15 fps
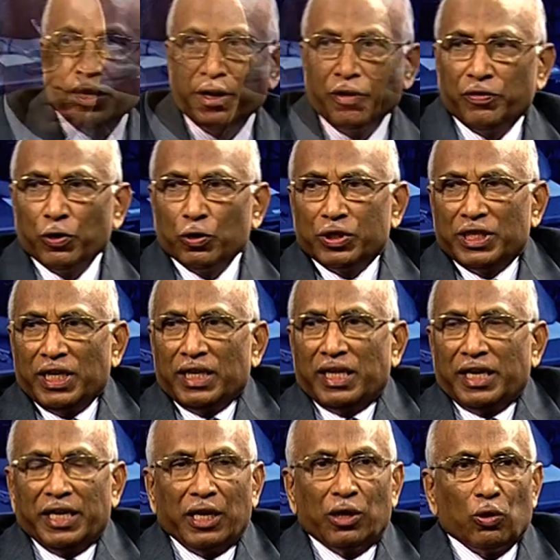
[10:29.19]
If you see
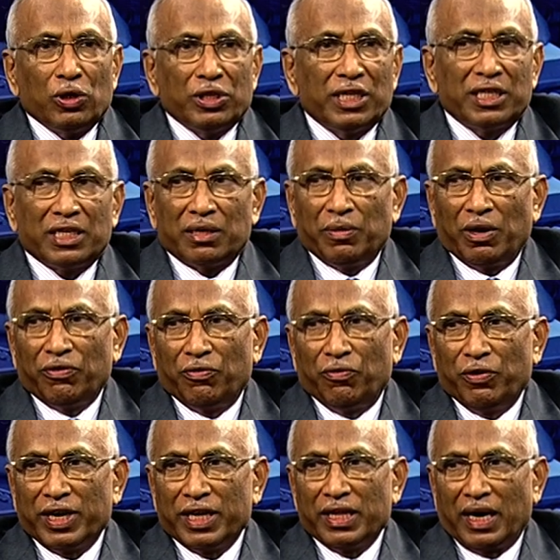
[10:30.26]
the ecosystem of
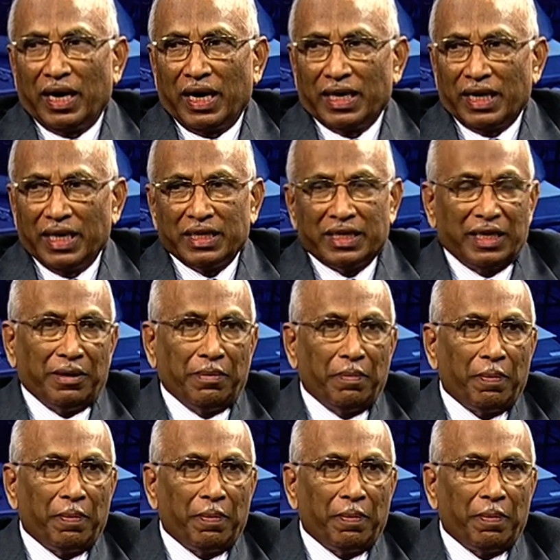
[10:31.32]
Veda IIT,